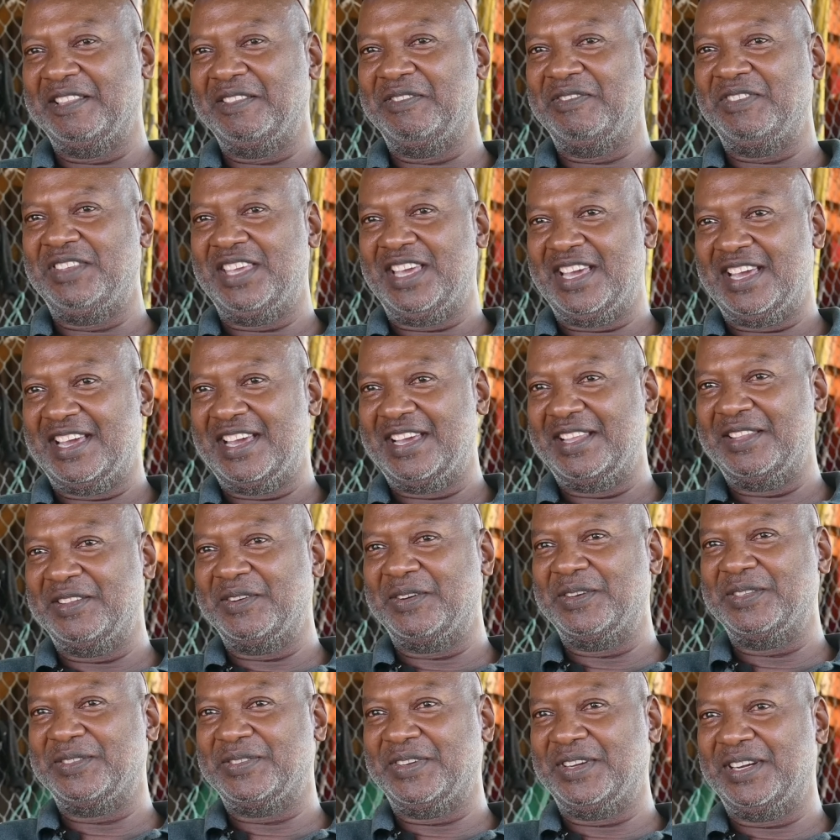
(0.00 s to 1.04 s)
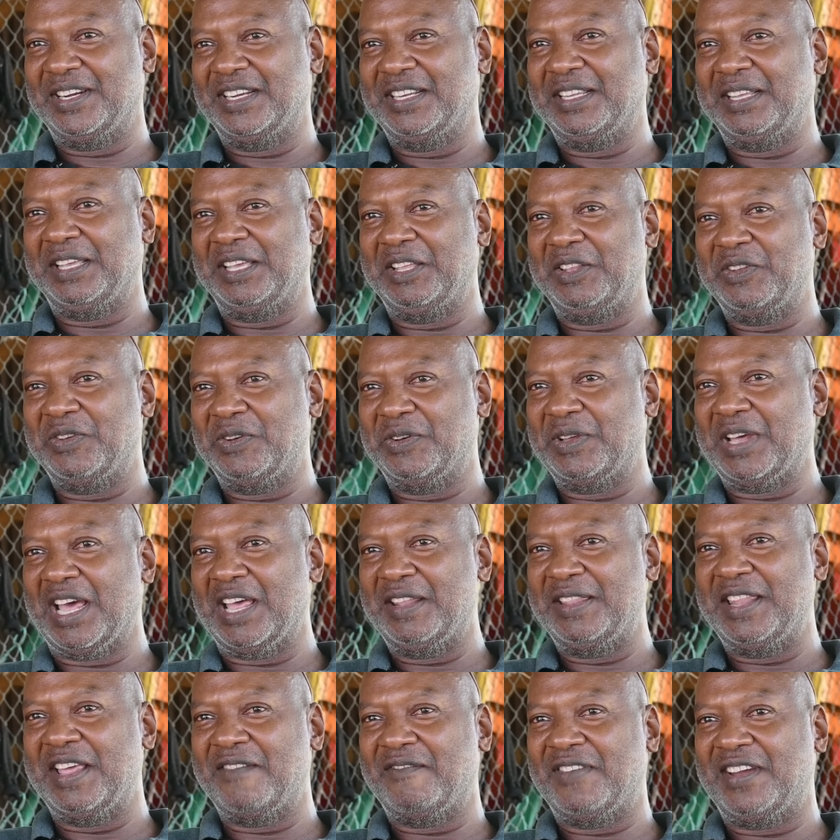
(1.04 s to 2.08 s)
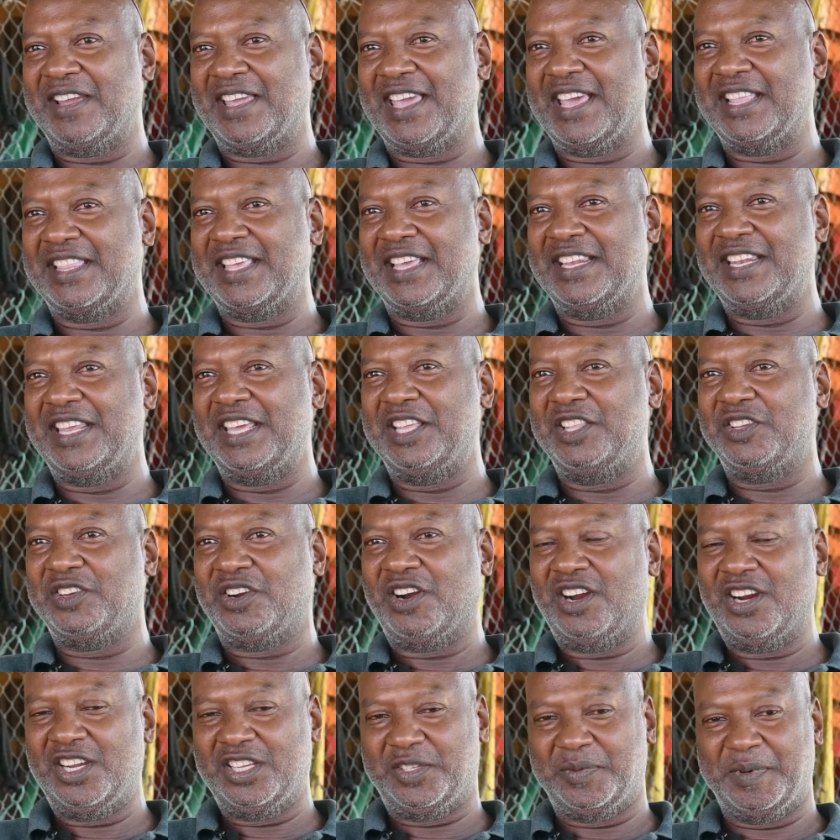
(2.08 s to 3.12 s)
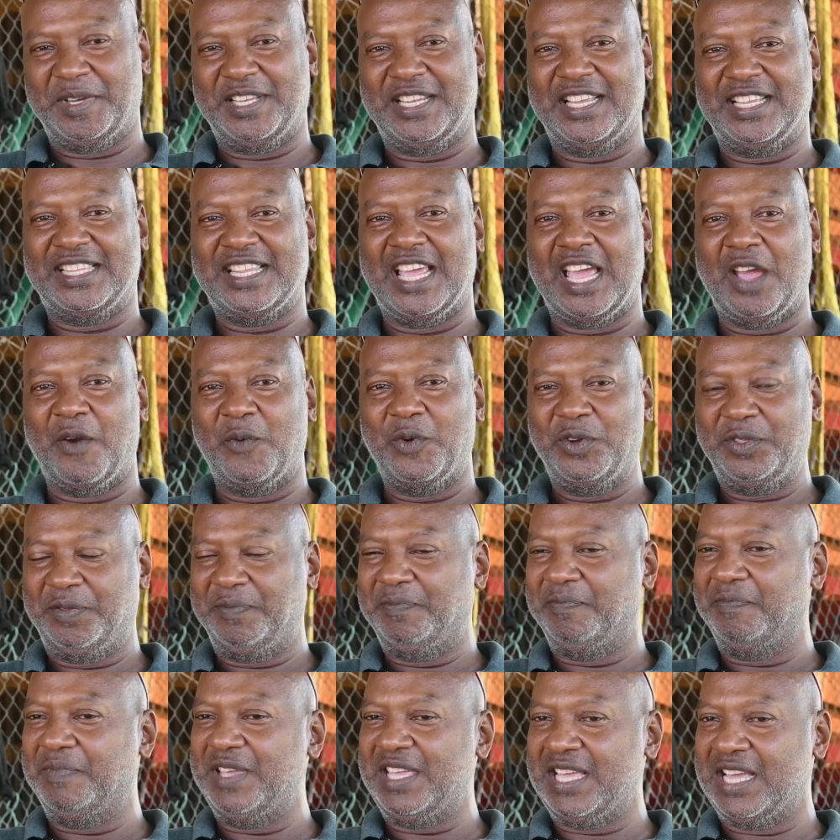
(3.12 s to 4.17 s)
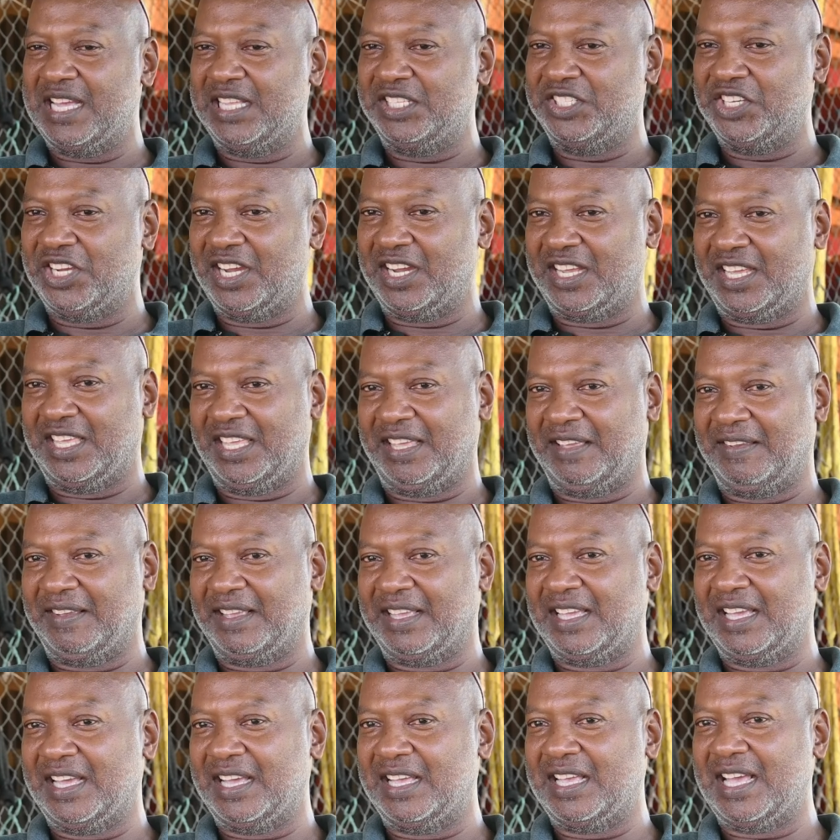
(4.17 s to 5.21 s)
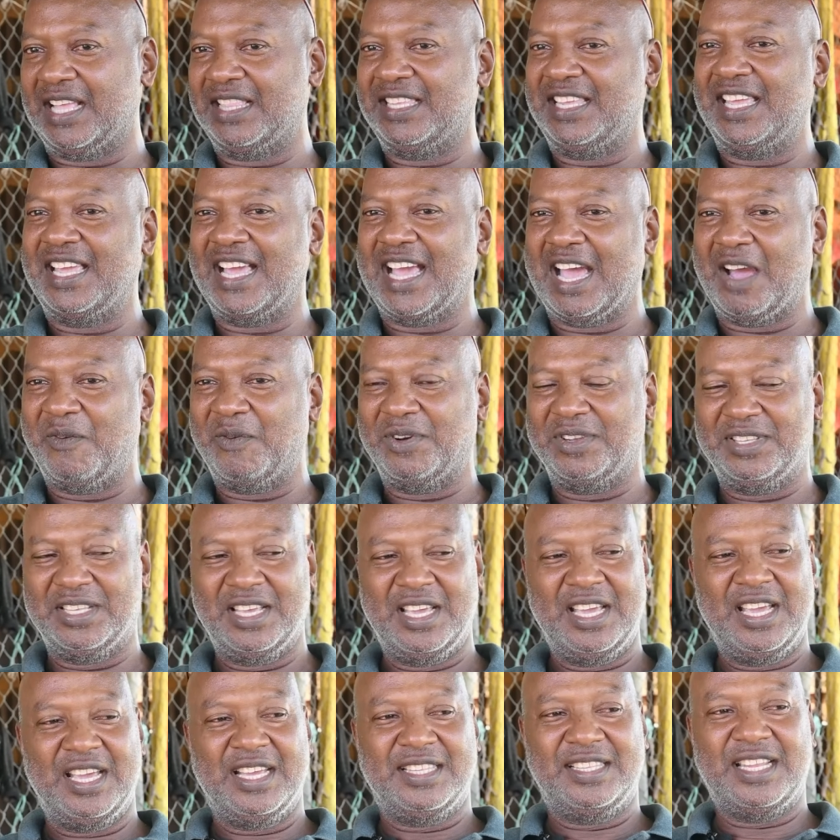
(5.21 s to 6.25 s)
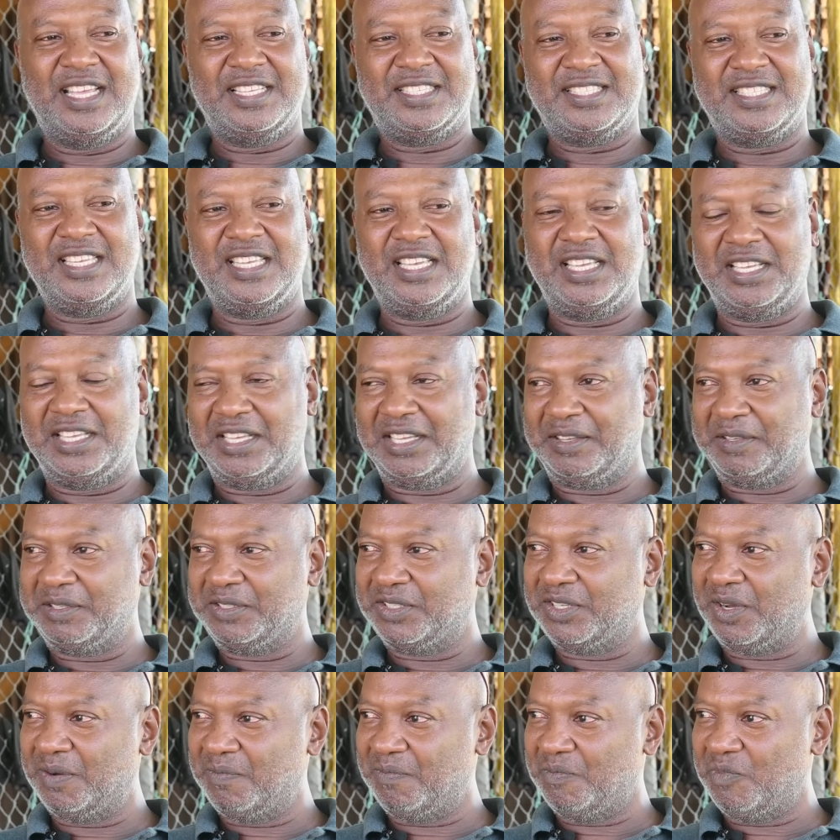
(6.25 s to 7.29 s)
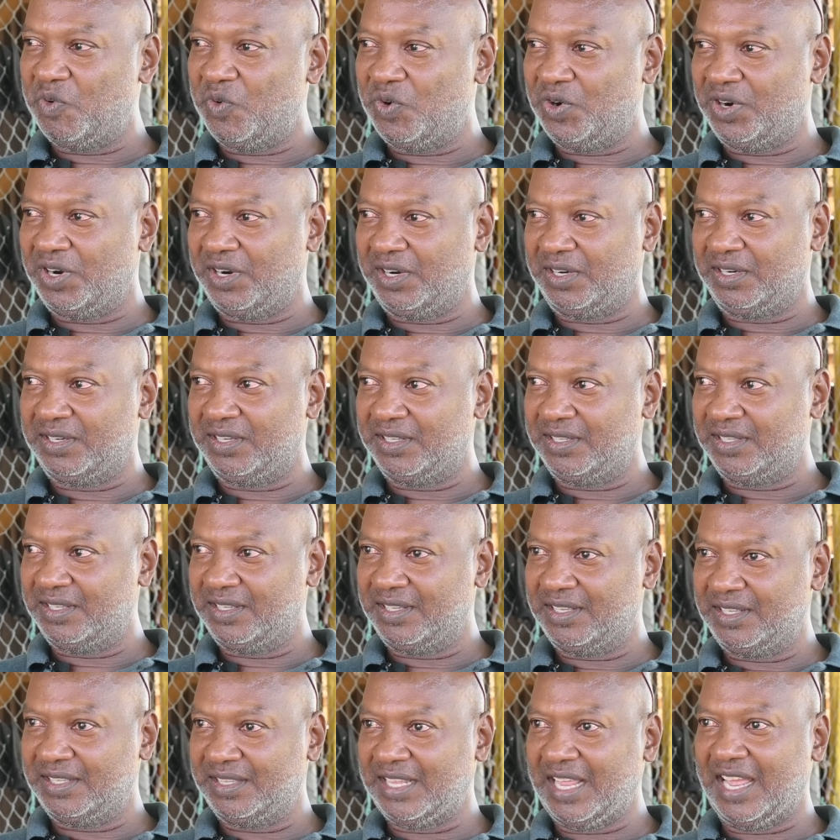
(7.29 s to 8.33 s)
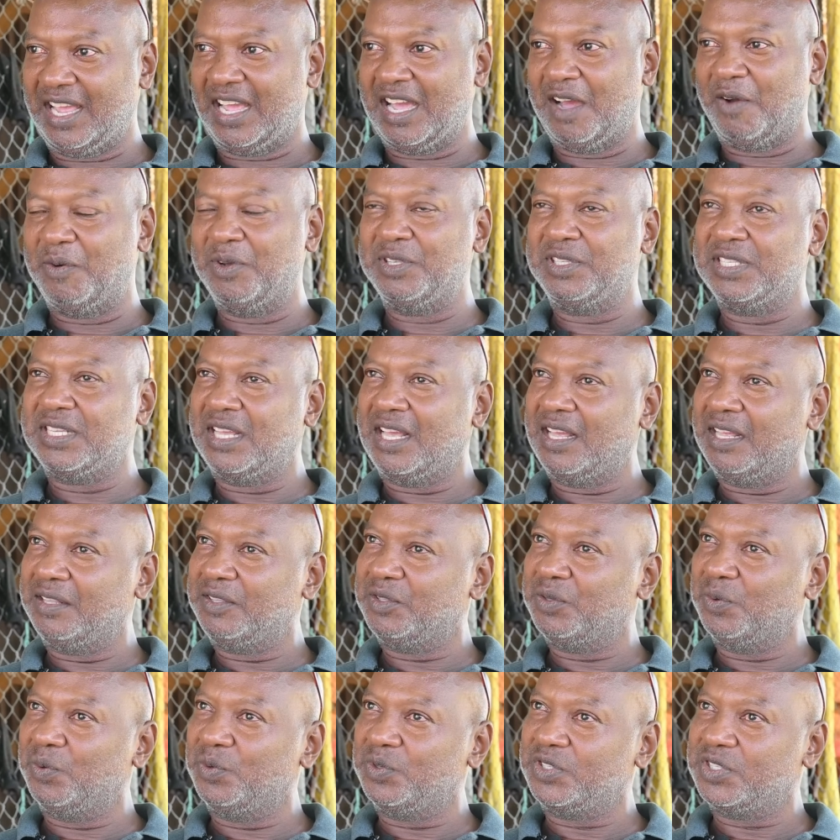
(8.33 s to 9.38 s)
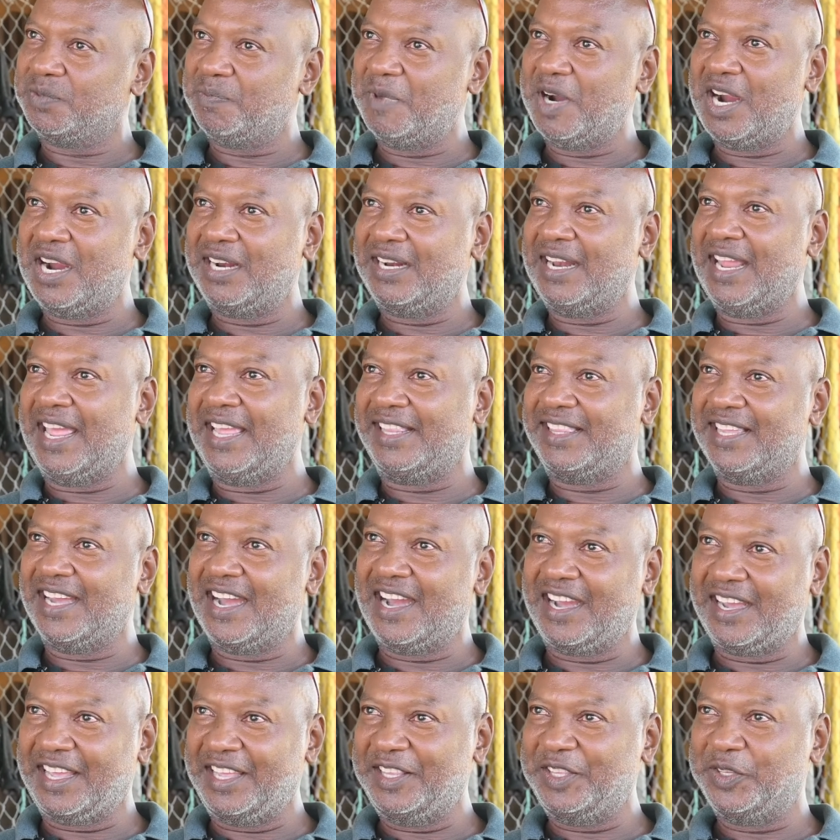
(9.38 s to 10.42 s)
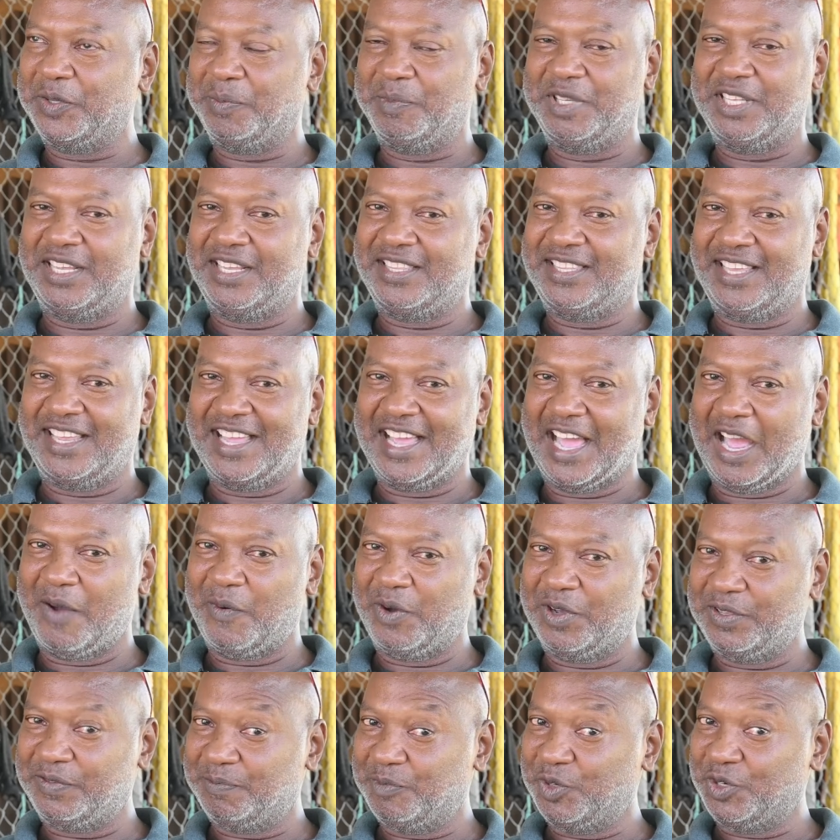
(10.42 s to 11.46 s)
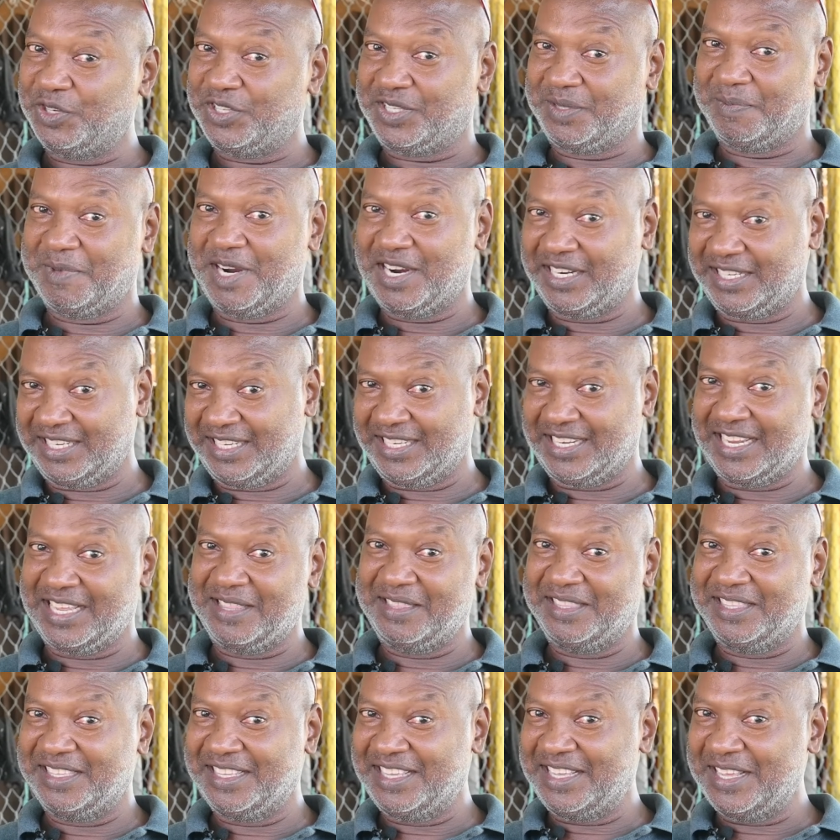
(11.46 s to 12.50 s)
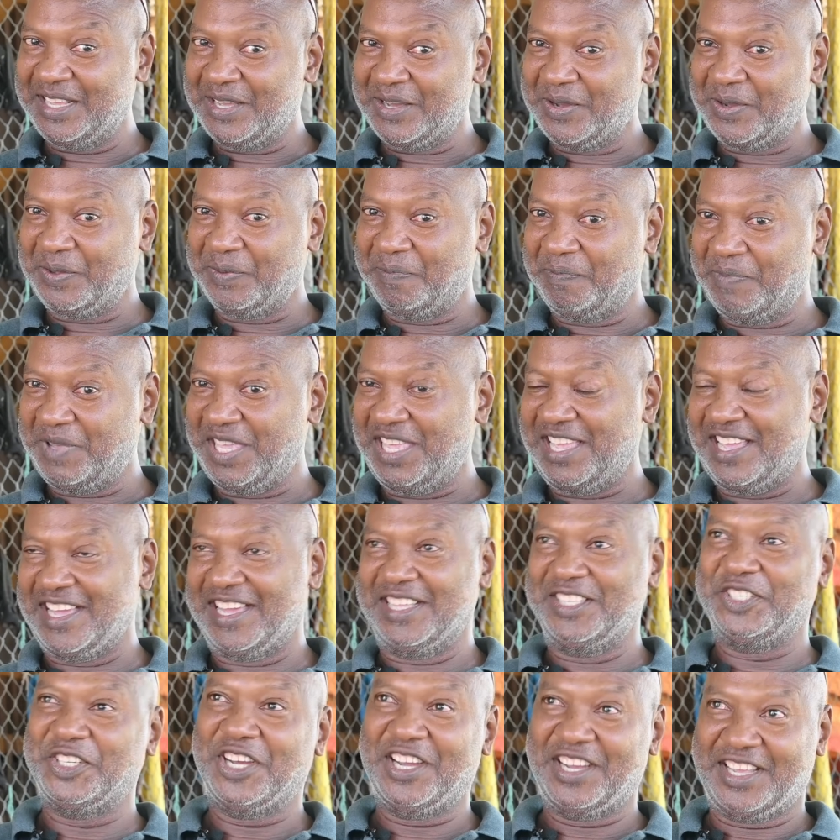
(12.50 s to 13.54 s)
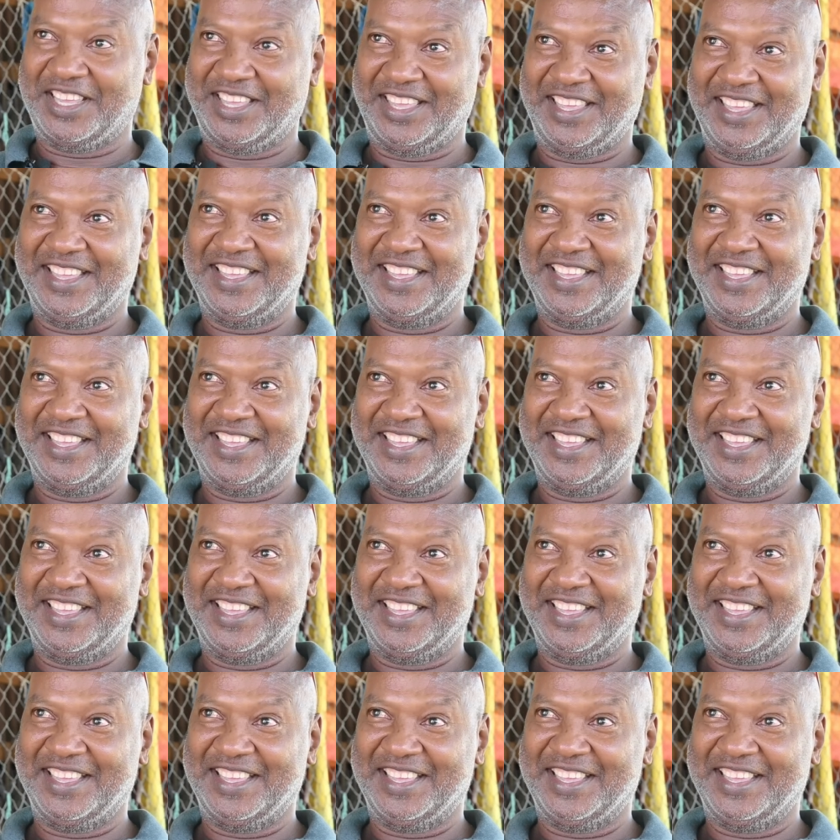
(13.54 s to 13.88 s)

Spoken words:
Yeah, those were, you know, I'd never get any encouragement that I would be a jockey. Cause I think they see something more, like I was too smart, like talking to me, they think I was more smarter than being a jockey.